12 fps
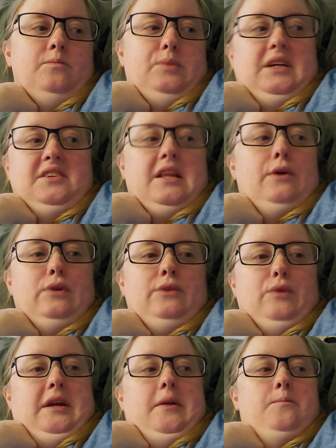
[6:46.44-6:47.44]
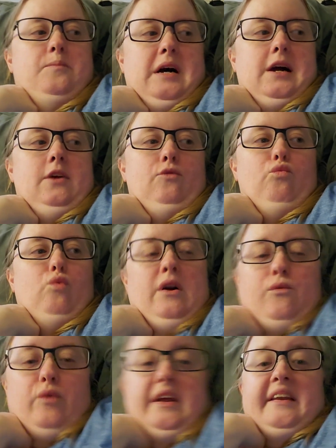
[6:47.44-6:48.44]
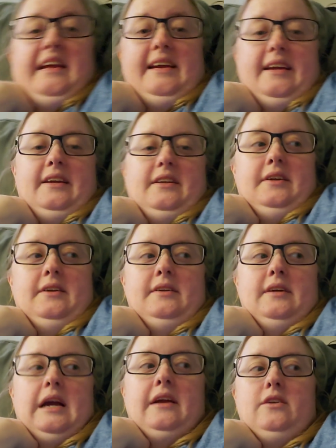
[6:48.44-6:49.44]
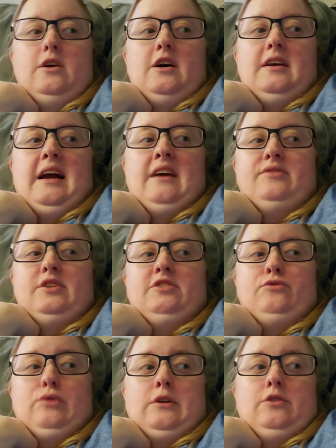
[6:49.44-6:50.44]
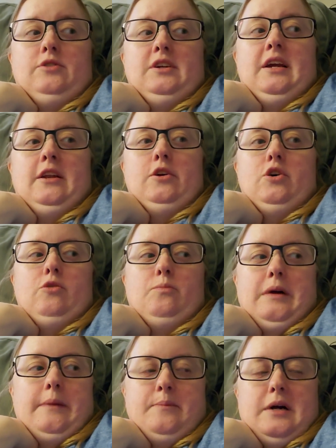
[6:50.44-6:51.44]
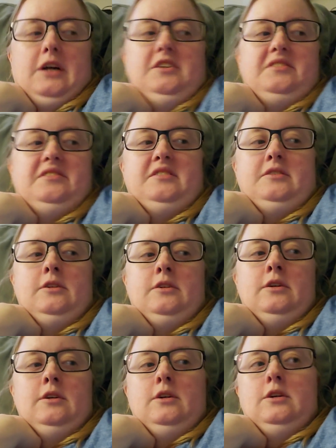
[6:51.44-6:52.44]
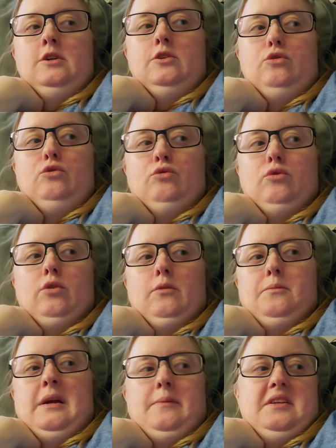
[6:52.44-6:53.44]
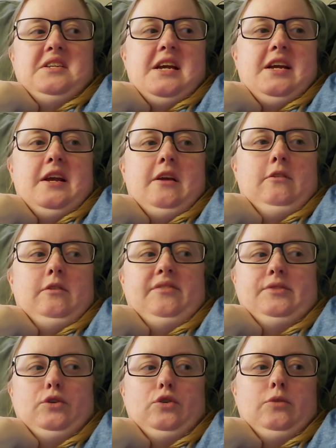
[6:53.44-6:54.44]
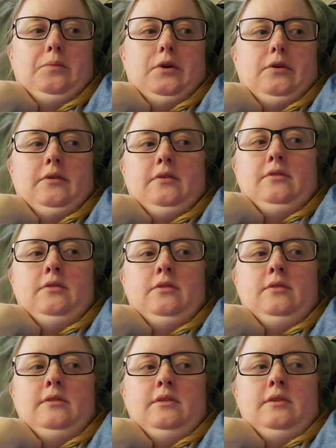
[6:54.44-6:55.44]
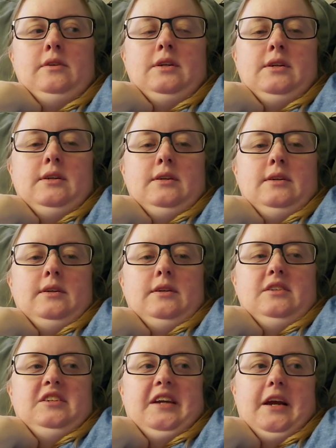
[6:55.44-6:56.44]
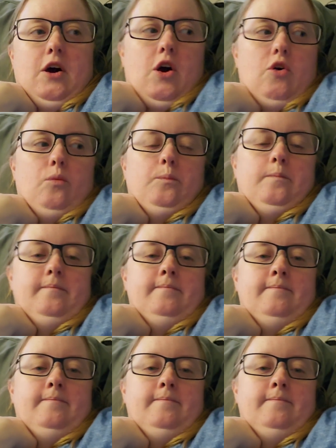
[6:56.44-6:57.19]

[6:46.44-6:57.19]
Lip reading: Because that way we can buy what we need and not have to struggle to get it home by bus or maybe taking a Lyft or Uber to get home.